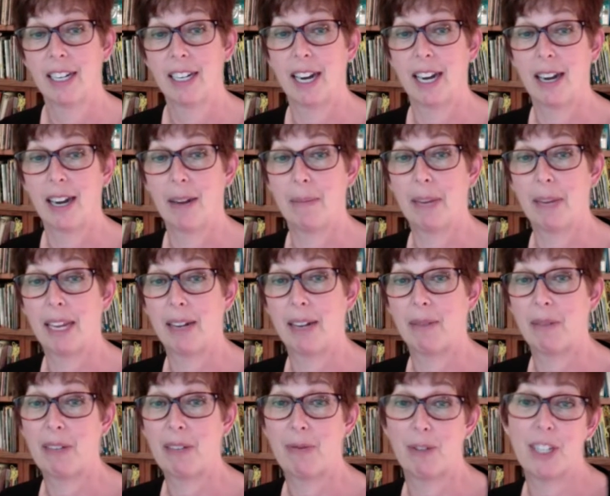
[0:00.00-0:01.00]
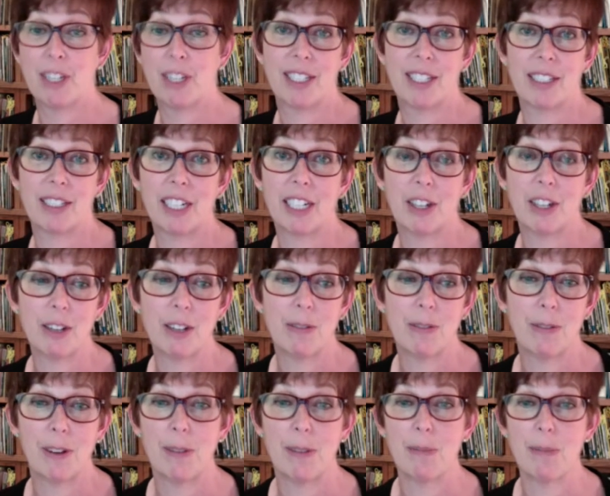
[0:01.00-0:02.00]
And we've recently heard
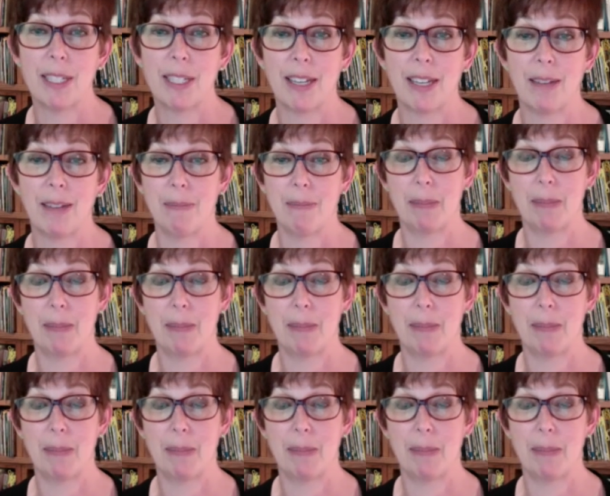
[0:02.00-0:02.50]
from some